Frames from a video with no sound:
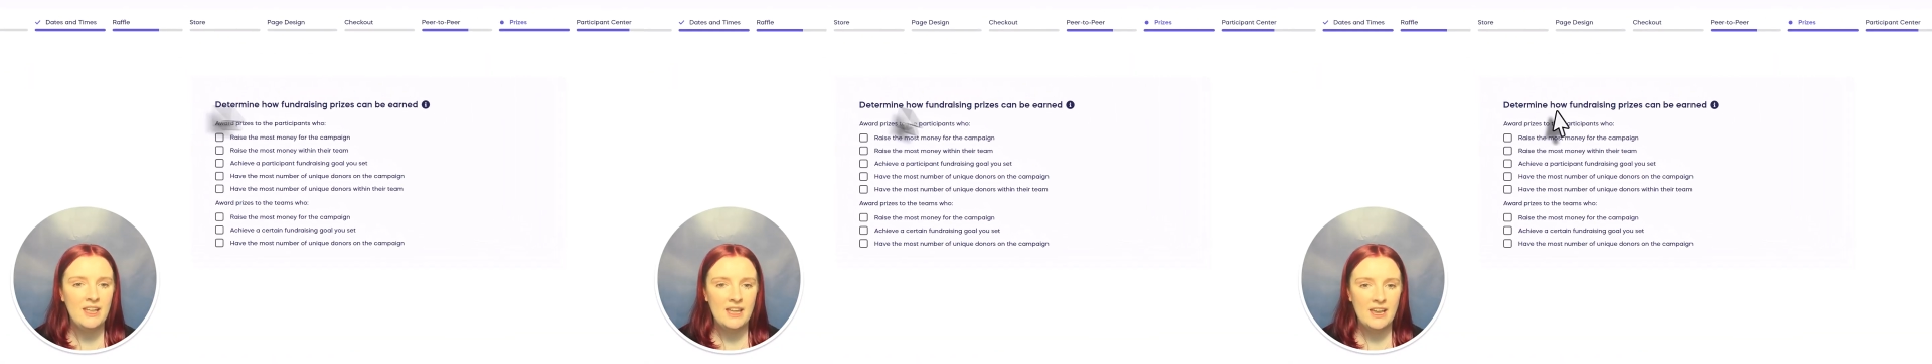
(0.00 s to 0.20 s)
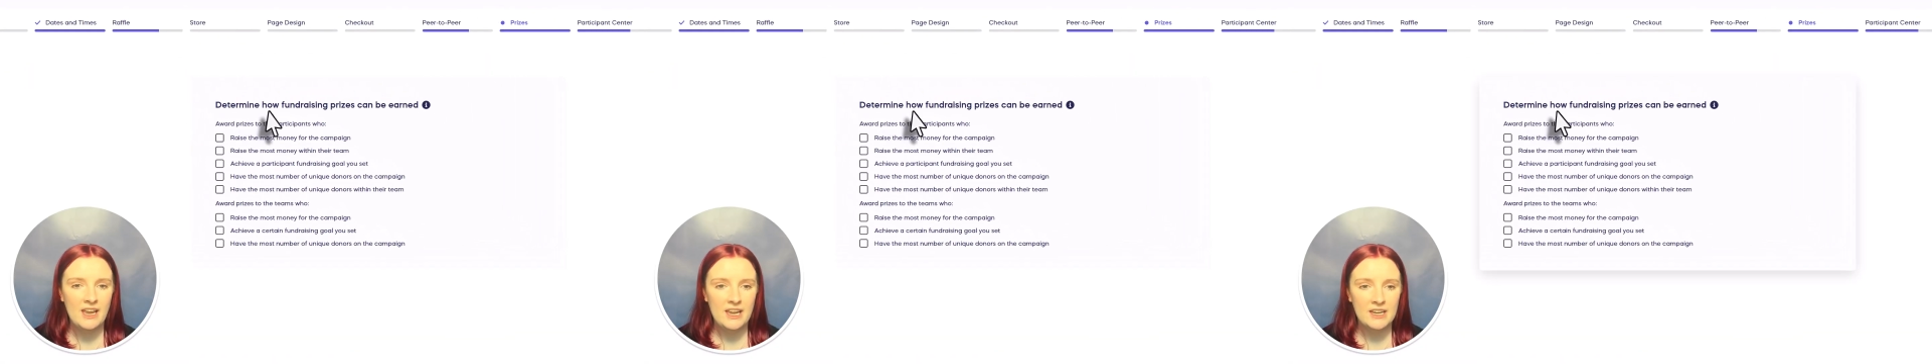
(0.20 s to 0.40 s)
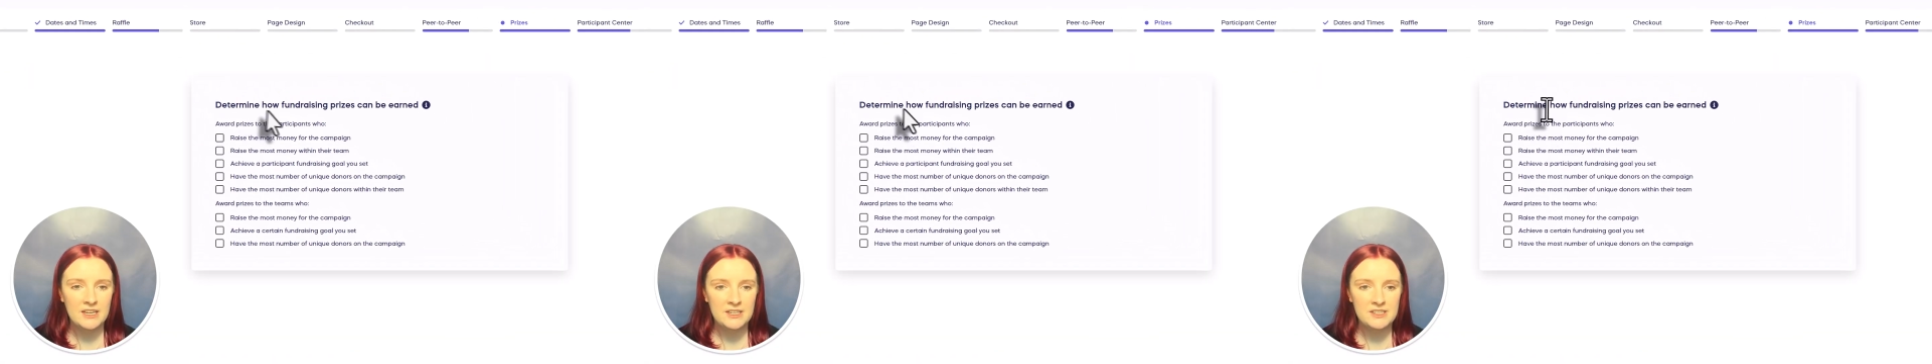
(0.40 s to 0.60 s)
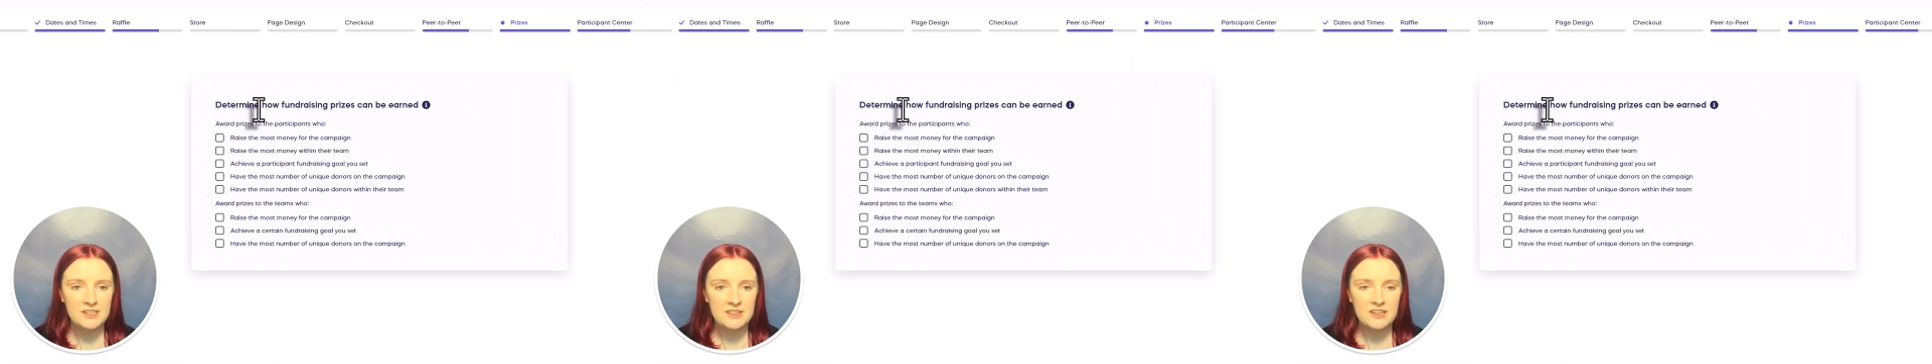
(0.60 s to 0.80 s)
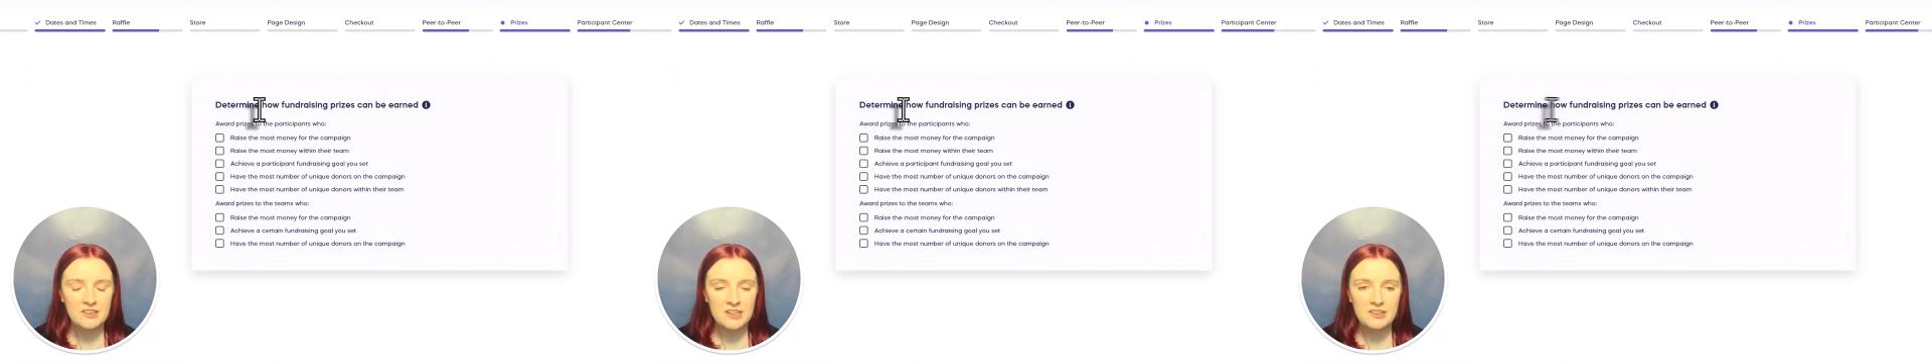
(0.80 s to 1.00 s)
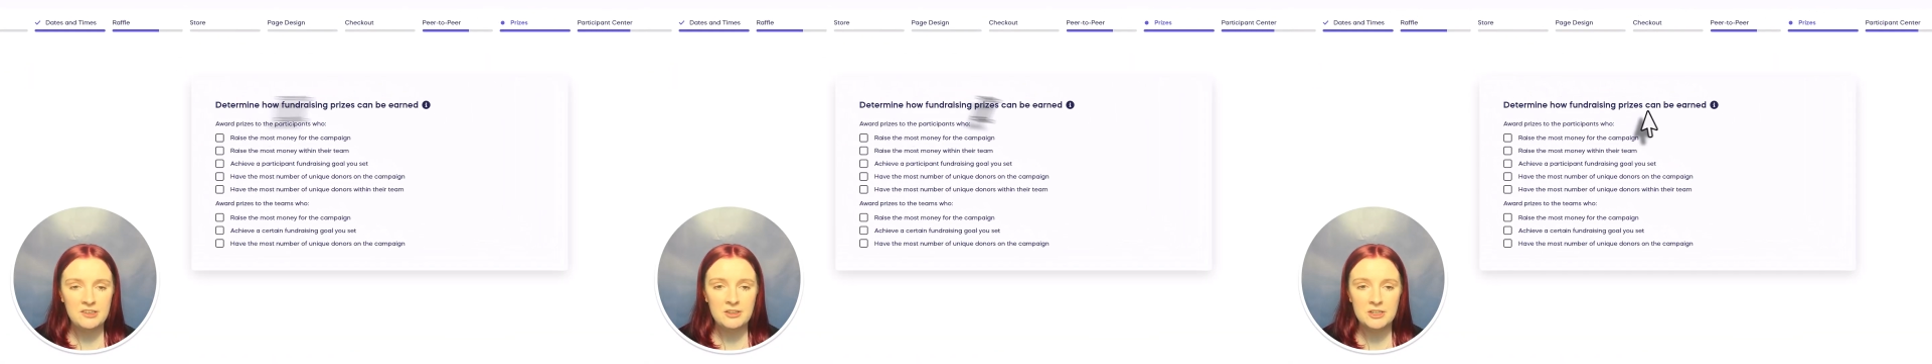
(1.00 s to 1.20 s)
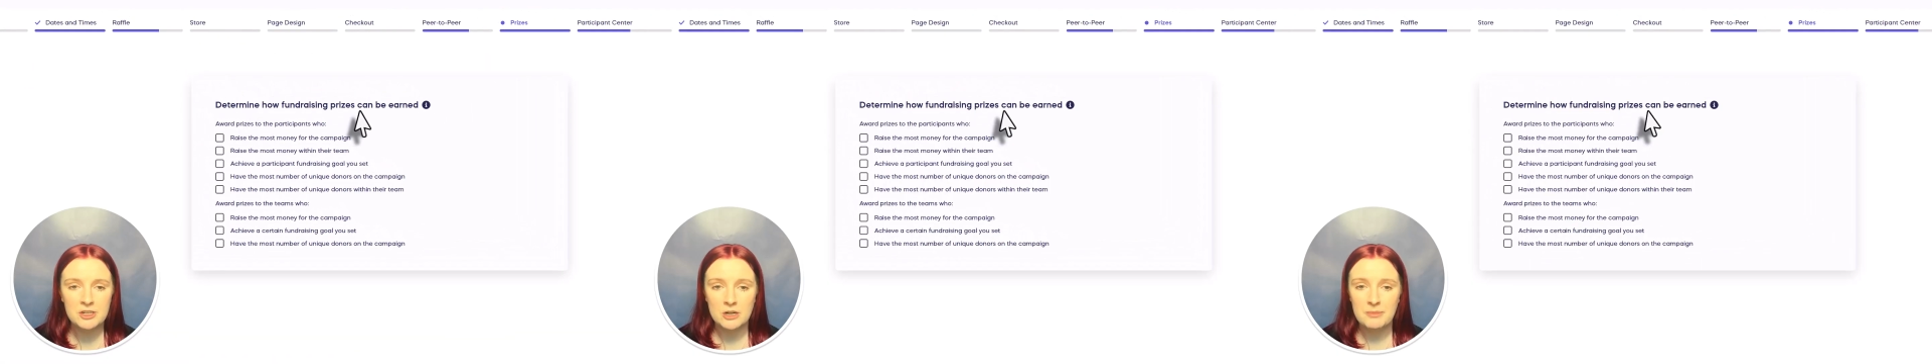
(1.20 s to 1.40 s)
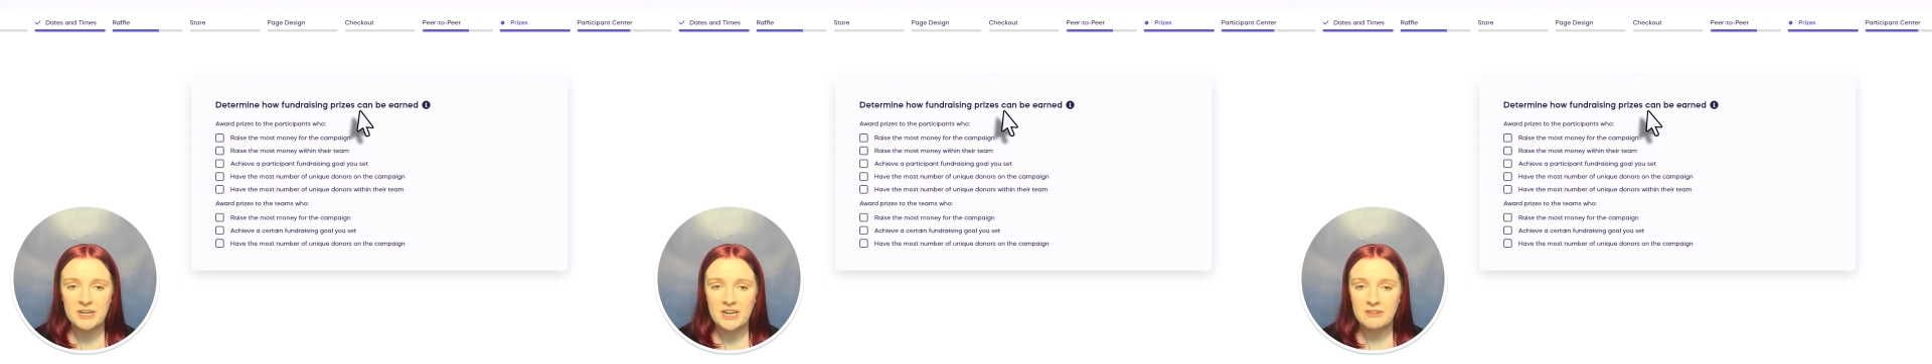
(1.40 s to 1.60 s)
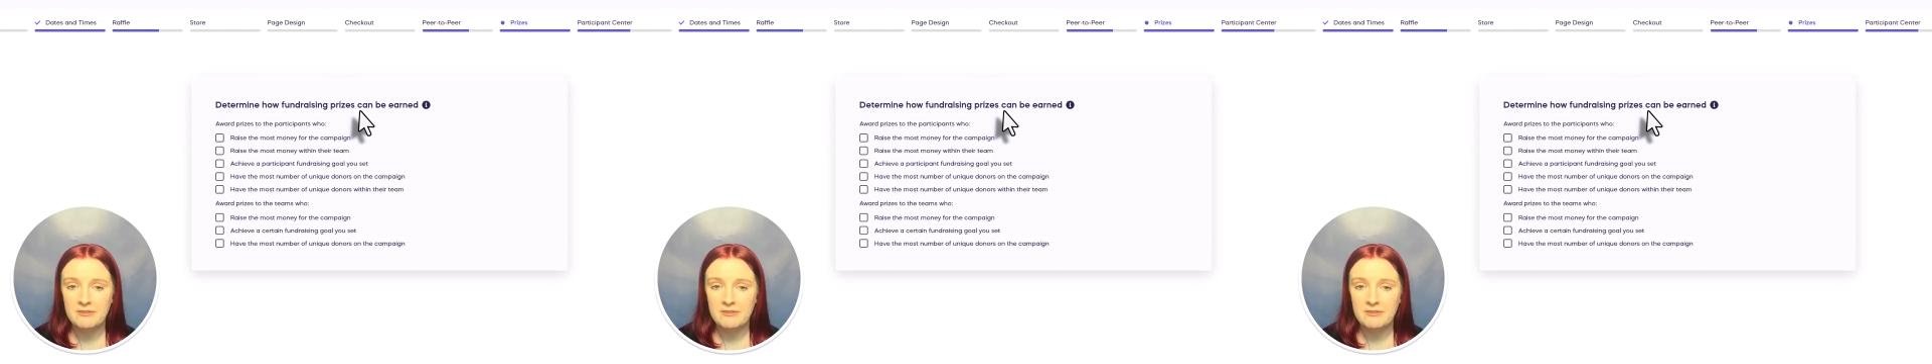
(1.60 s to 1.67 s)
And this lets you determine how